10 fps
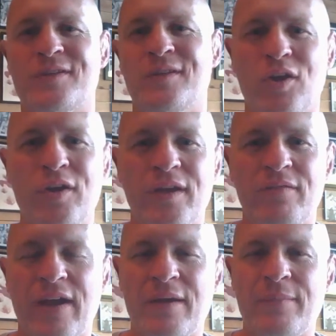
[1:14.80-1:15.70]
learning
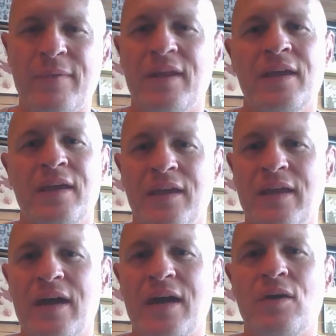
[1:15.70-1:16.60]
environment, and
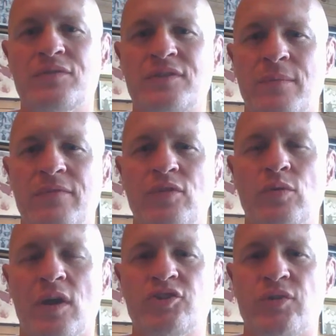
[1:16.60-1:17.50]
now some of you
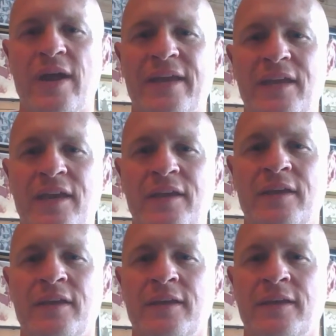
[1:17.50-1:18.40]
are tracking
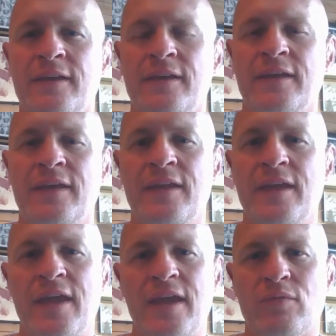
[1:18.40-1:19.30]
in
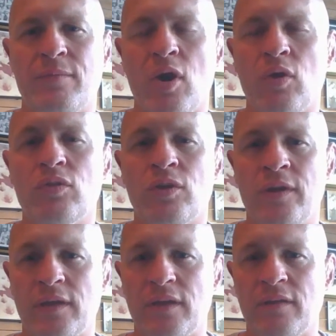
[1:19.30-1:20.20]
a remote
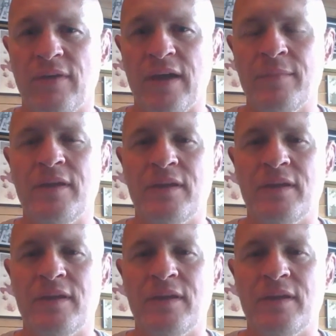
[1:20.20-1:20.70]
learning environment.